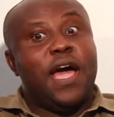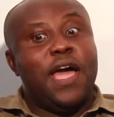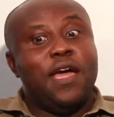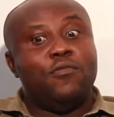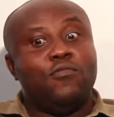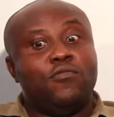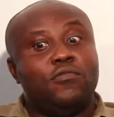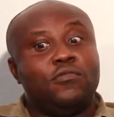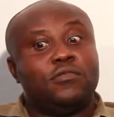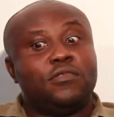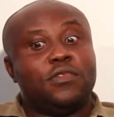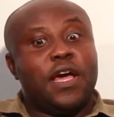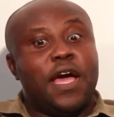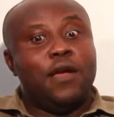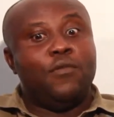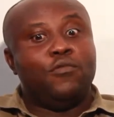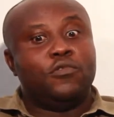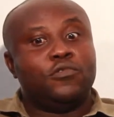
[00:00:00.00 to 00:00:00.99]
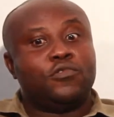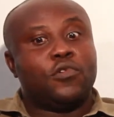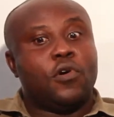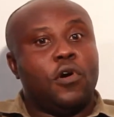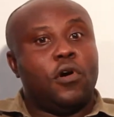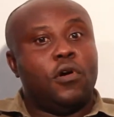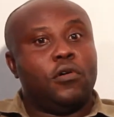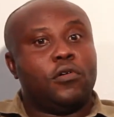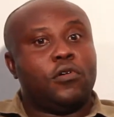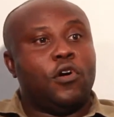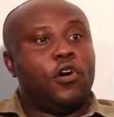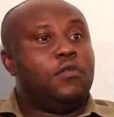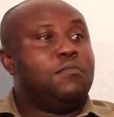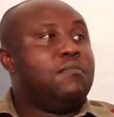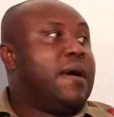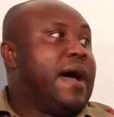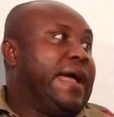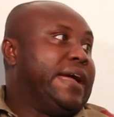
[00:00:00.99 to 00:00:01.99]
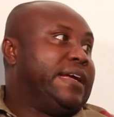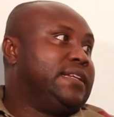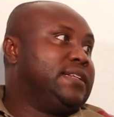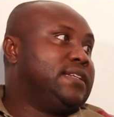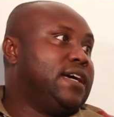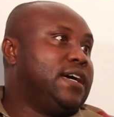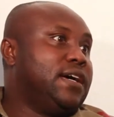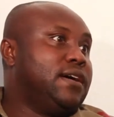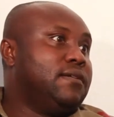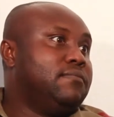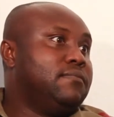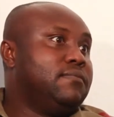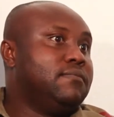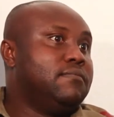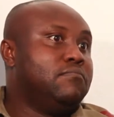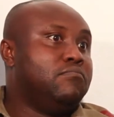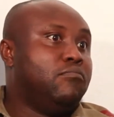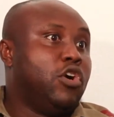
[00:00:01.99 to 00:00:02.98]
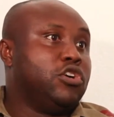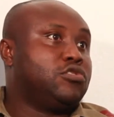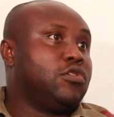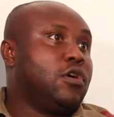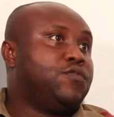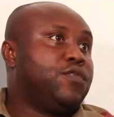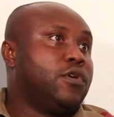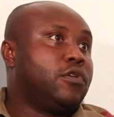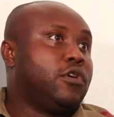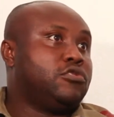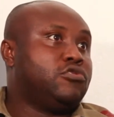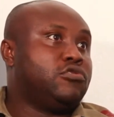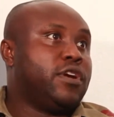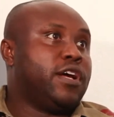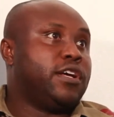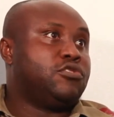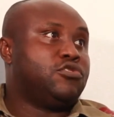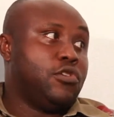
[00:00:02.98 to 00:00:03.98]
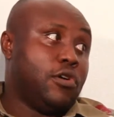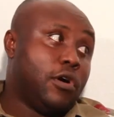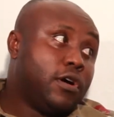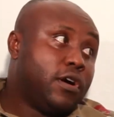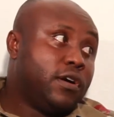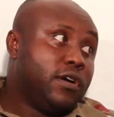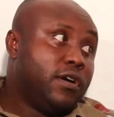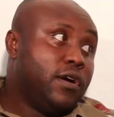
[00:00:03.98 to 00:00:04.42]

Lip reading: I won't call mine much of a cultural shock.